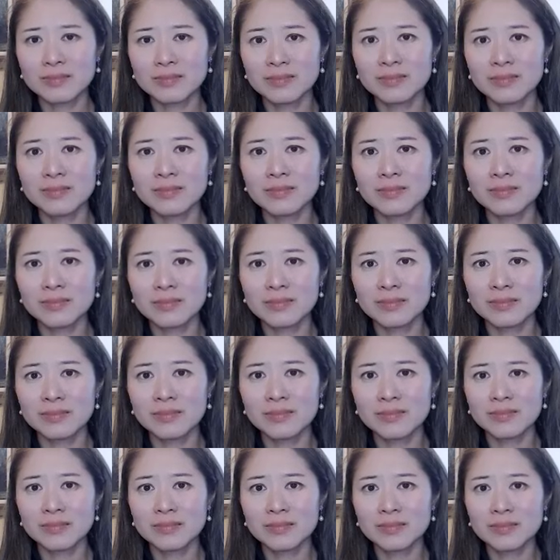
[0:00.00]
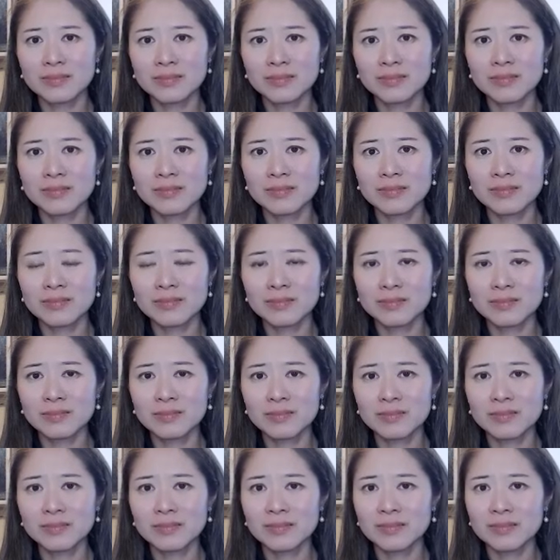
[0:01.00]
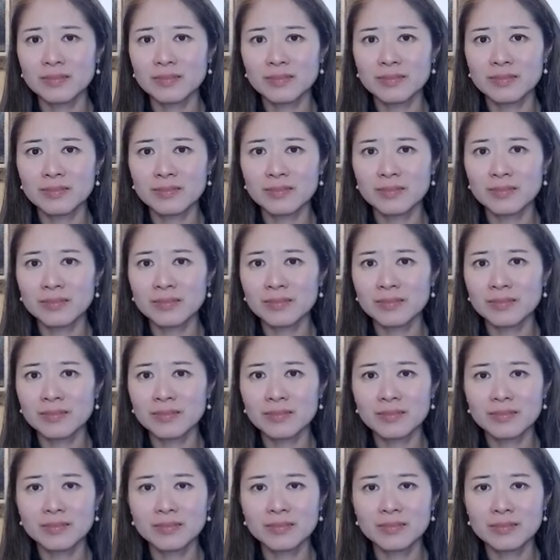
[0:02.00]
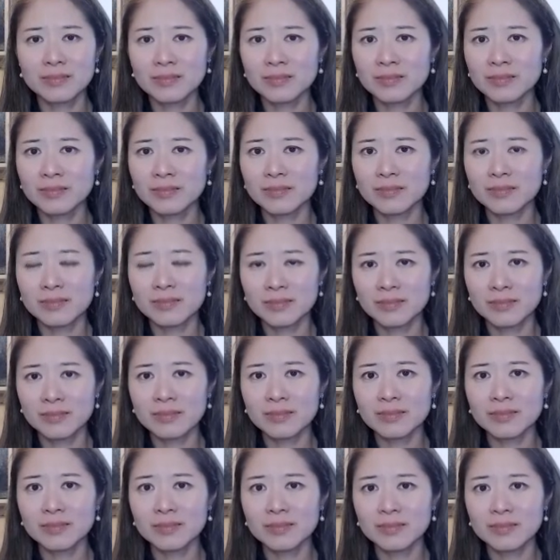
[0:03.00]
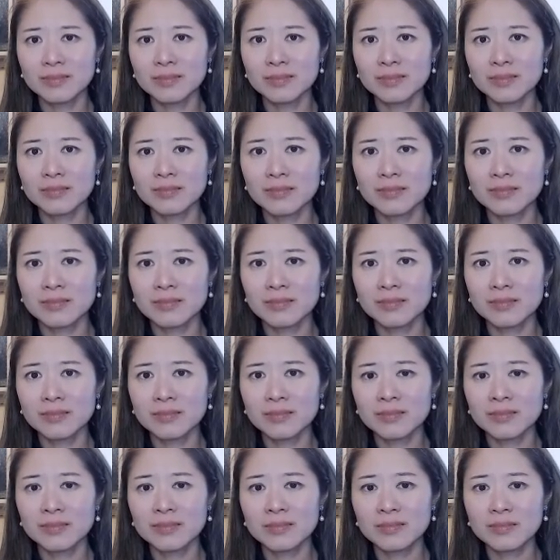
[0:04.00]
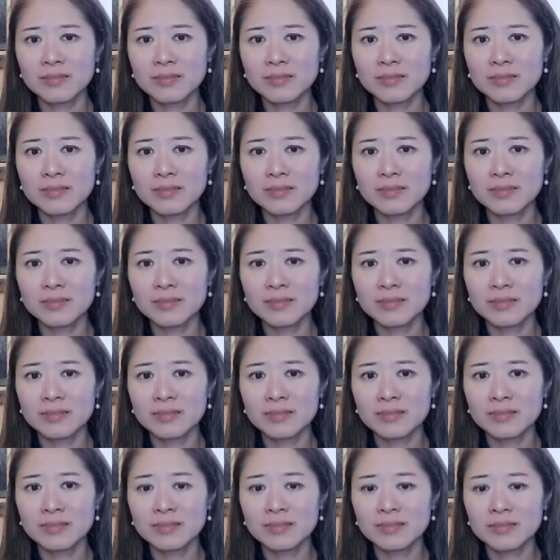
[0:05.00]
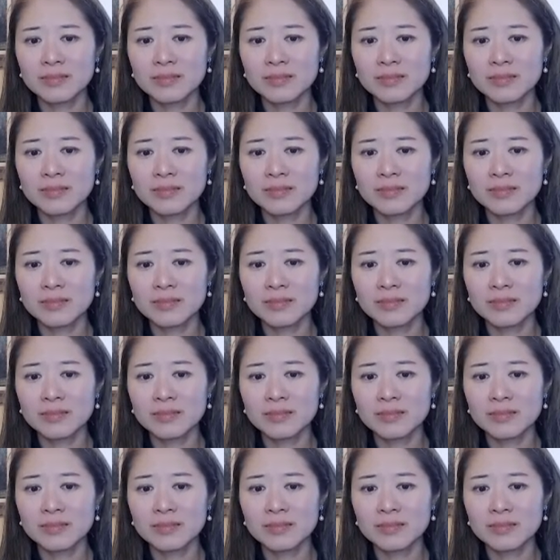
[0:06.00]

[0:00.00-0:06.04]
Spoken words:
This person isn't speaking.